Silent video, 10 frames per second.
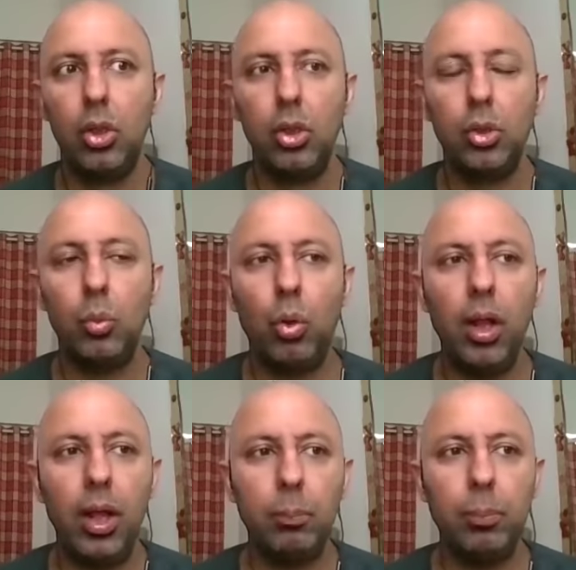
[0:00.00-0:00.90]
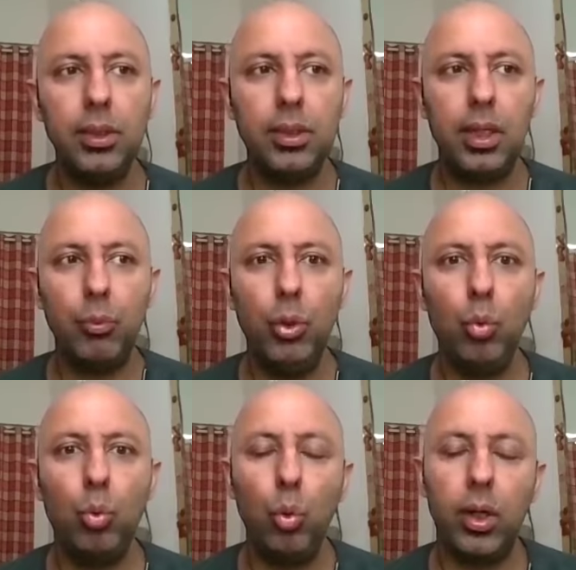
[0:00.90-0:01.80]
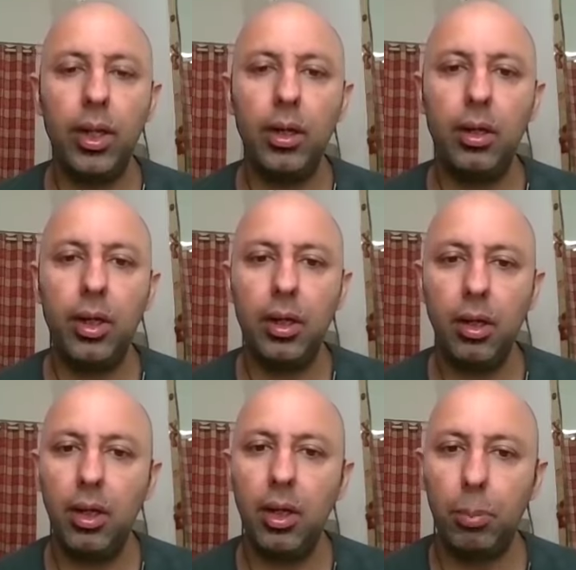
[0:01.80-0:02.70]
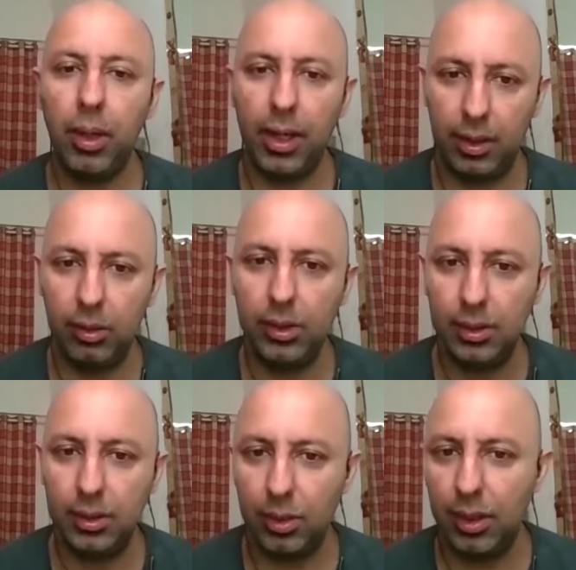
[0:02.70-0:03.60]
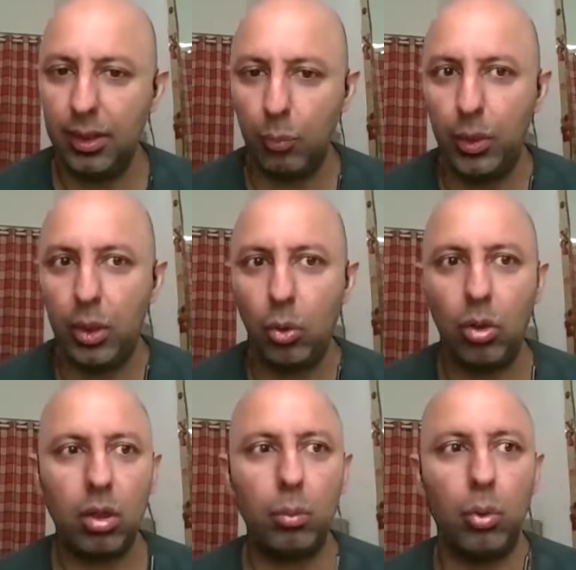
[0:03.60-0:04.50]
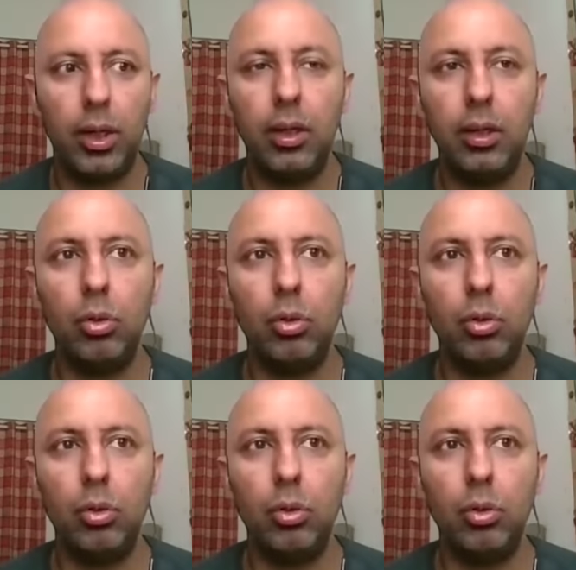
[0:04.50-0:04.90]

So what happens is that when you go take a data-led plan, and this is the thing that we talked about, right?